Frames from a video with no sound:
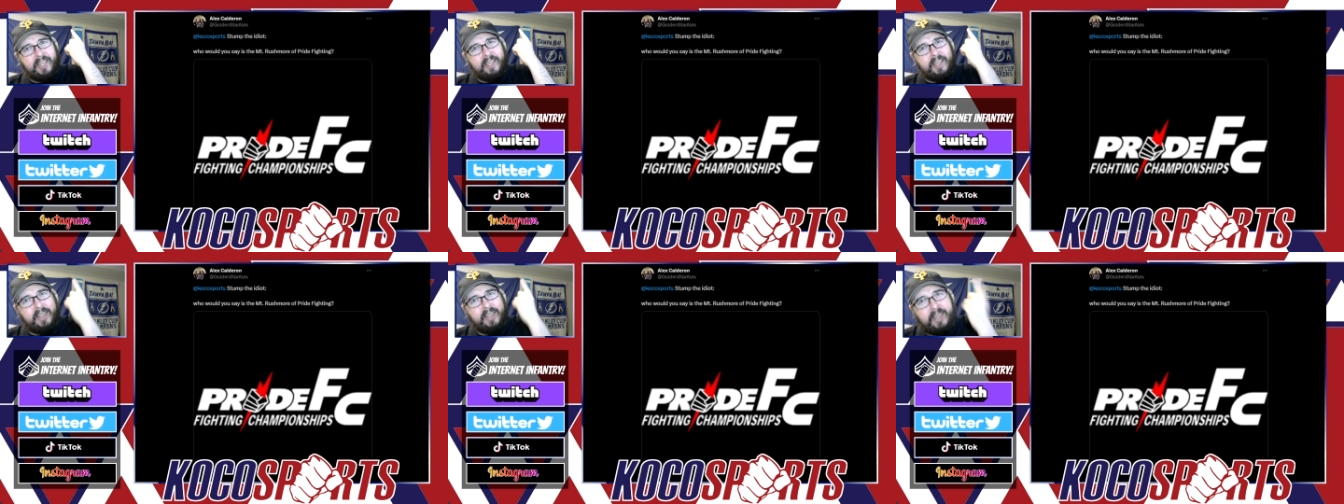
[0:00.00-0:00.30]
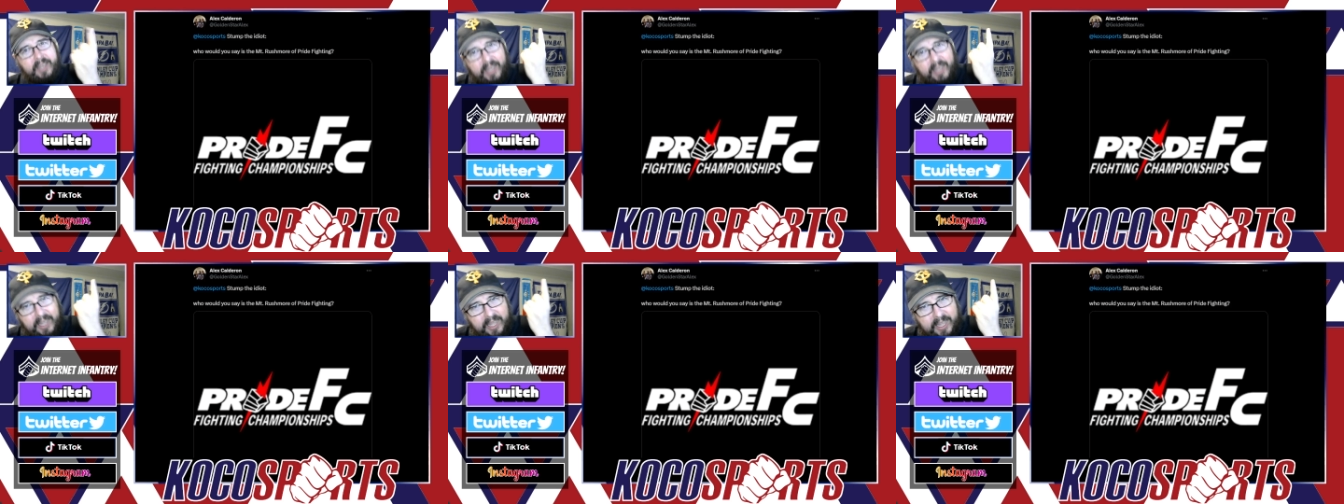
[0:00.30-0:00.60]

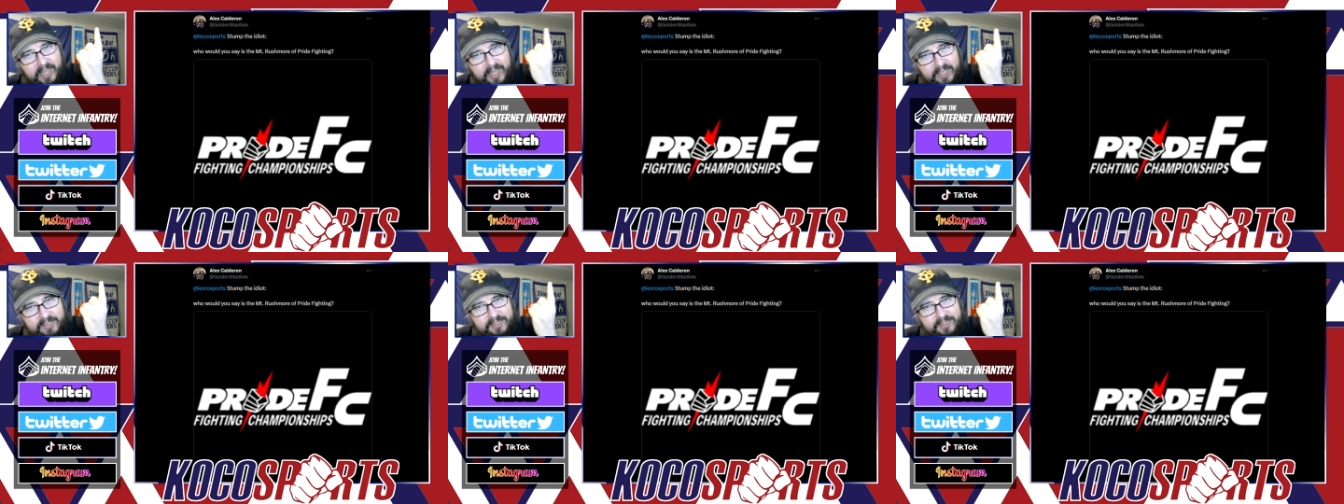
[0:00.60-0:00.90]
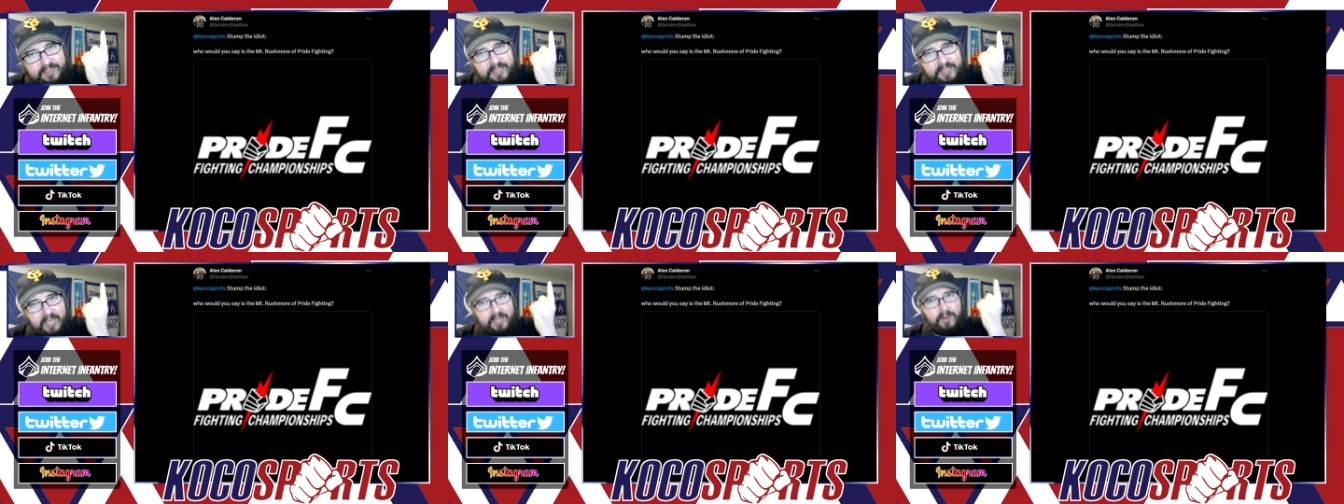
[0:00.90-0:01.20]

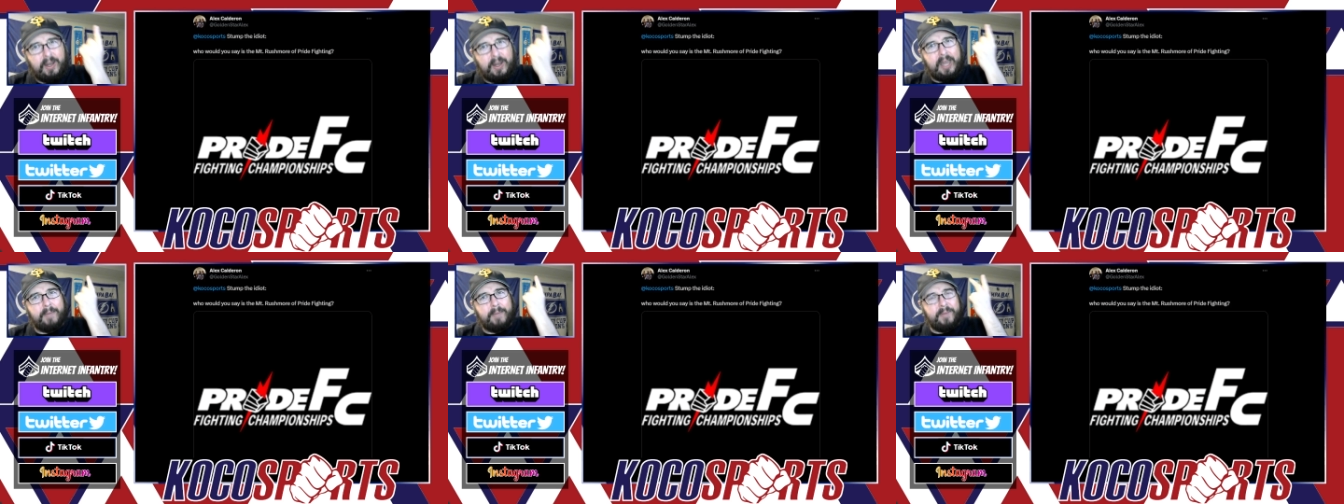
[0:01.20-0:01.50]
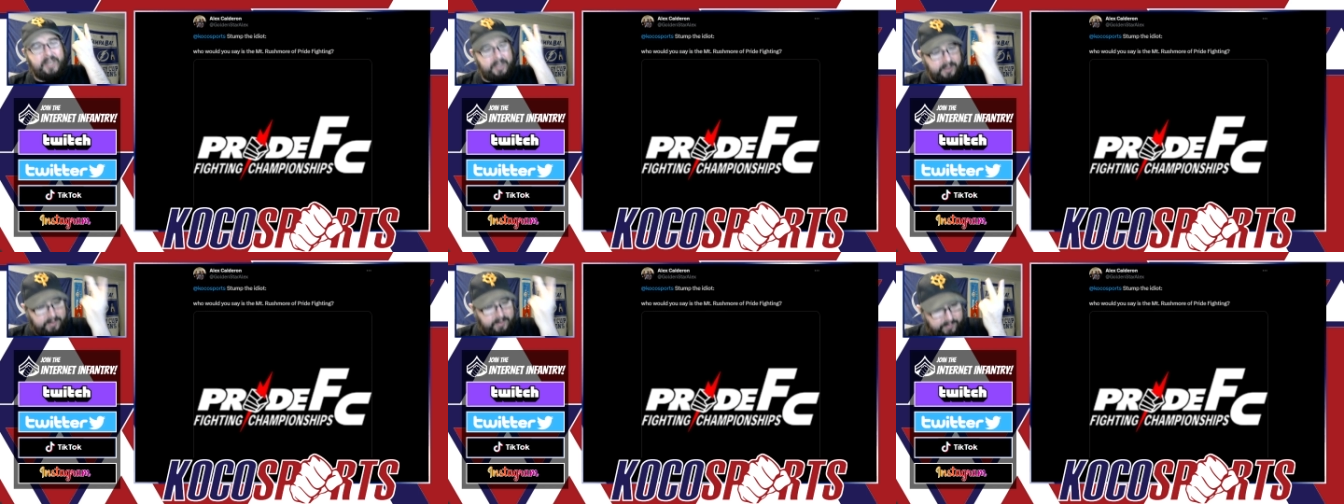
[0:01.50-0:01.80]

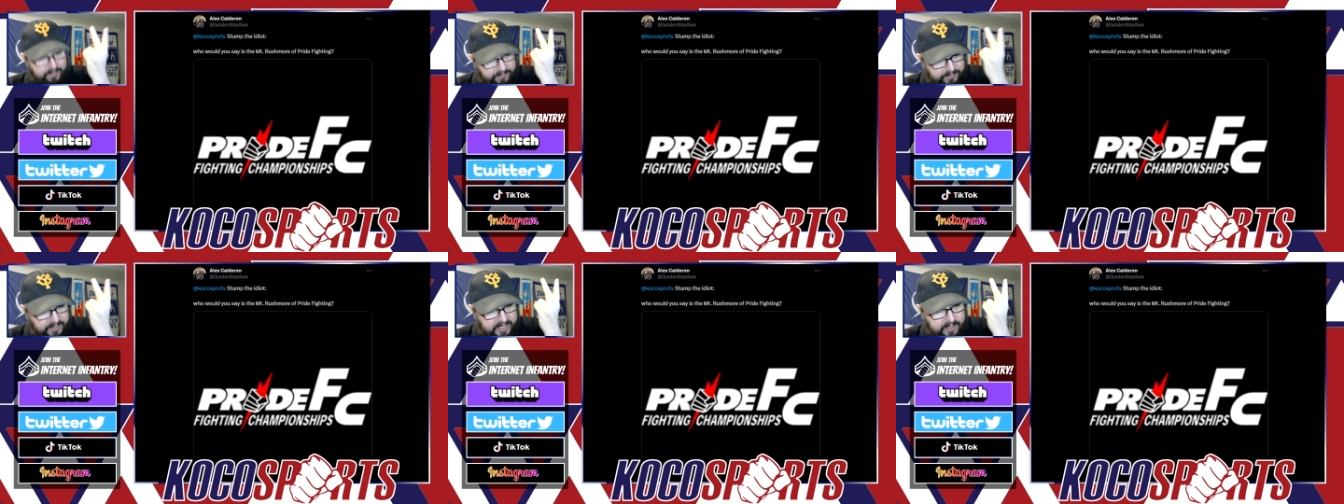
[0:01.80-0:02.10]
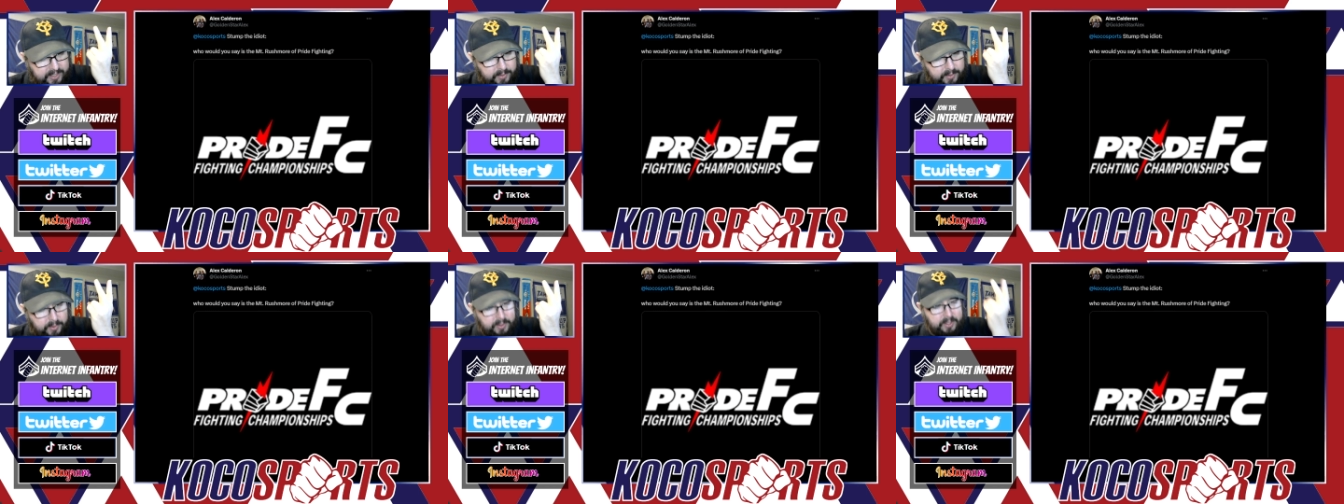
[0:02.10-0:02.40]
Sakuraba,
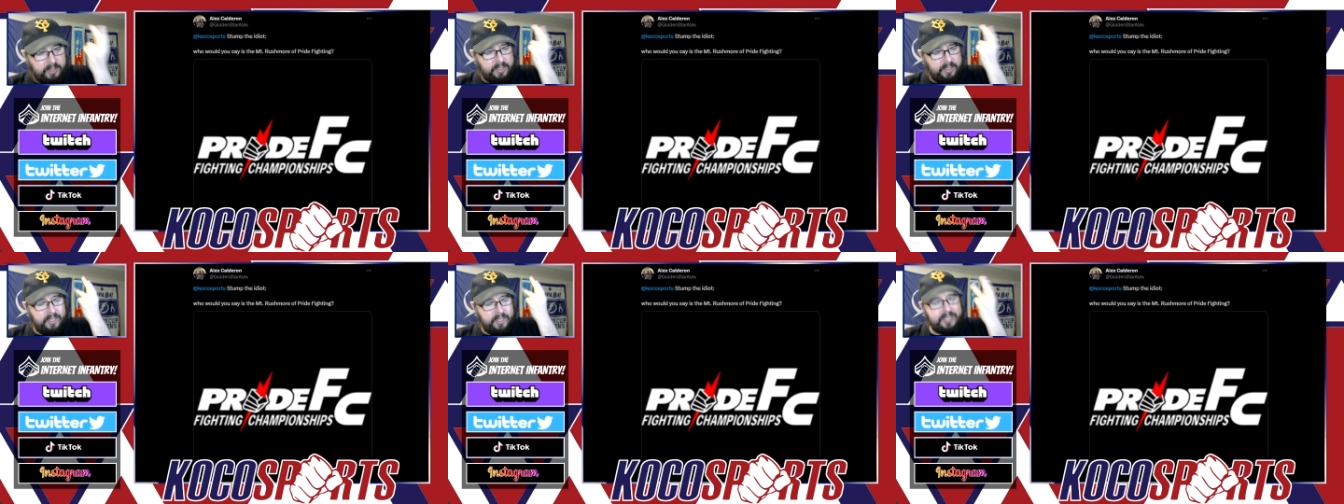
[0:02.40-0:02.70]
Fedor,